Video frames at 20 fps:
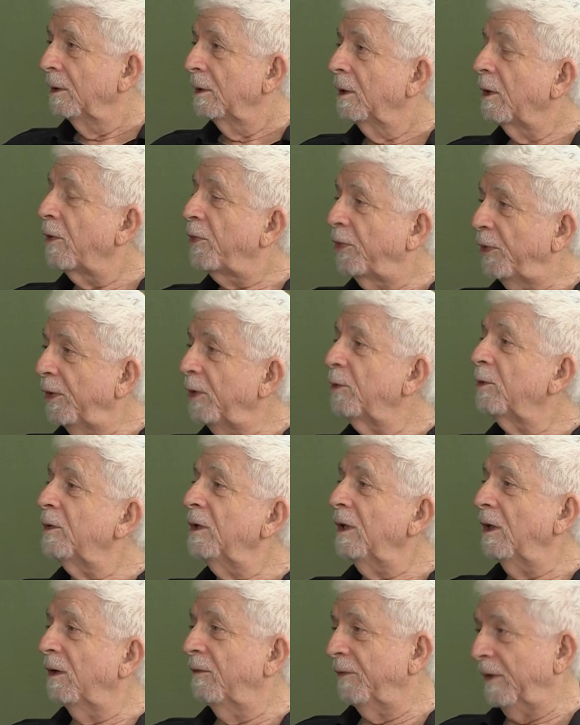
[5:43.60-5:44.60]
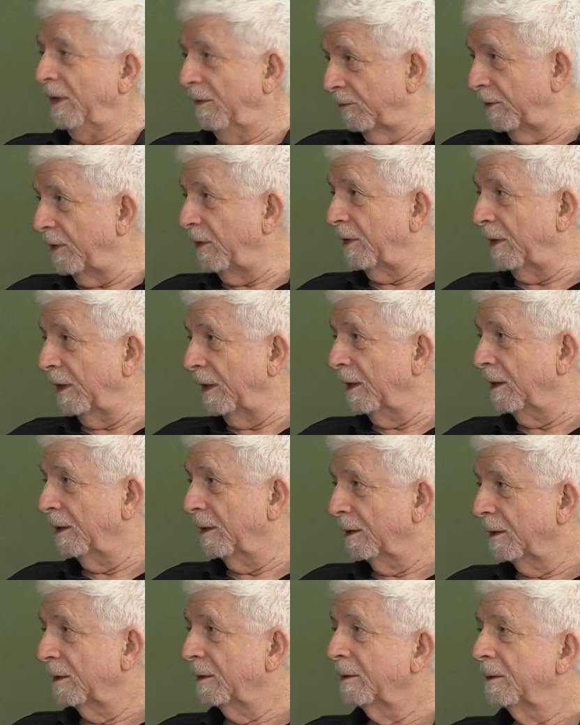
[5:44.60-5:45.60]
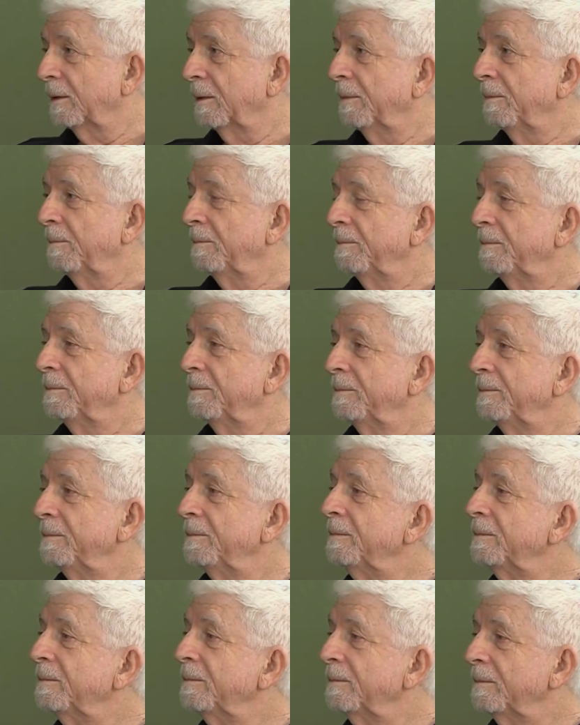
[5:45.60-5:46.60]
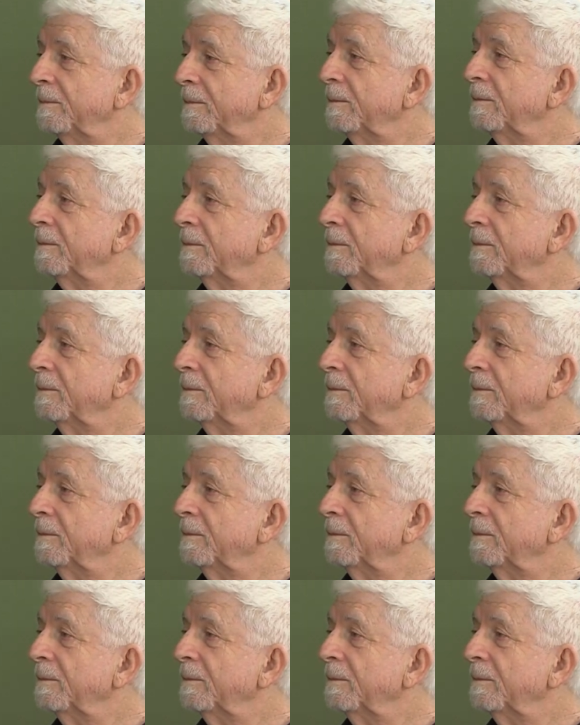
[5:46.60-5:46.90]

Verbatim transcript: In a theory of everything. Yes, but there's a test for this.